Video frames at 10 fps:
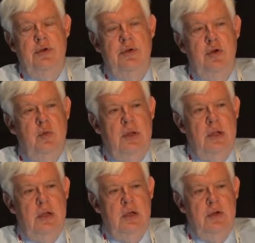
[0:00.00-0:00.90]
Do
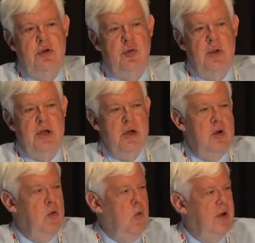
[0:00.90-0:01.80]
we, do we
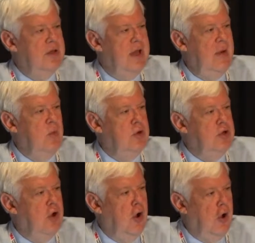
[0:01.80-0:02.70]
know what that
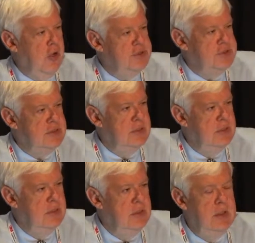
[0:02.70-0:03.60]
would cost?
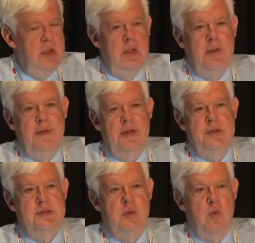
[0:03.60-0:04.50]

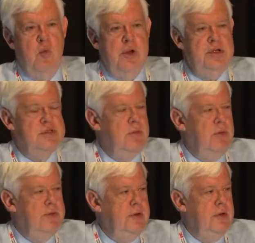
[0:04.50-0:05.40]
Is it
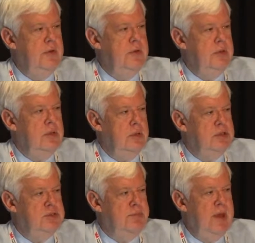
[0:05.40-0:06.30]
reasonable to
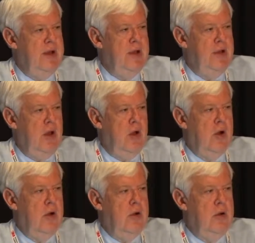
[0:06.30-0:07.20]
spend
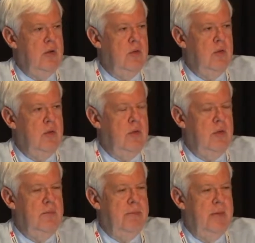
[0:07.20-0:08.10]
our
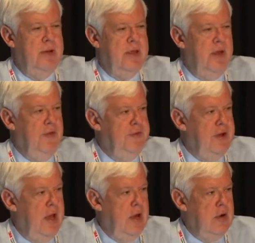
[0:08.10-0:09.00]
public health
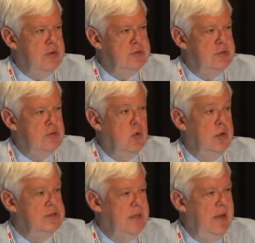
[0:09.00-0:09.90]
dollars
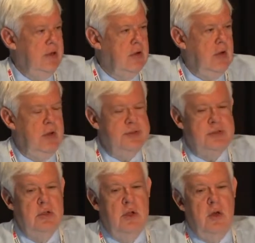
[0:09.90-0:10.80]
towards that
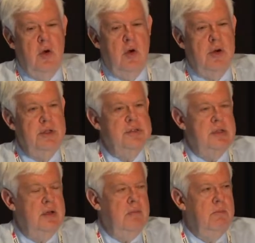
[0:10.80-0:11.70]
cost? Or is
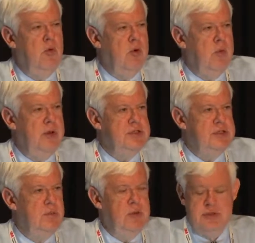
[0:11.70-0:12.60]
it more
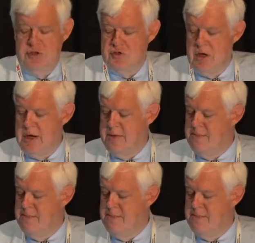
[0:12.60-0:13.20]
reasonable to try to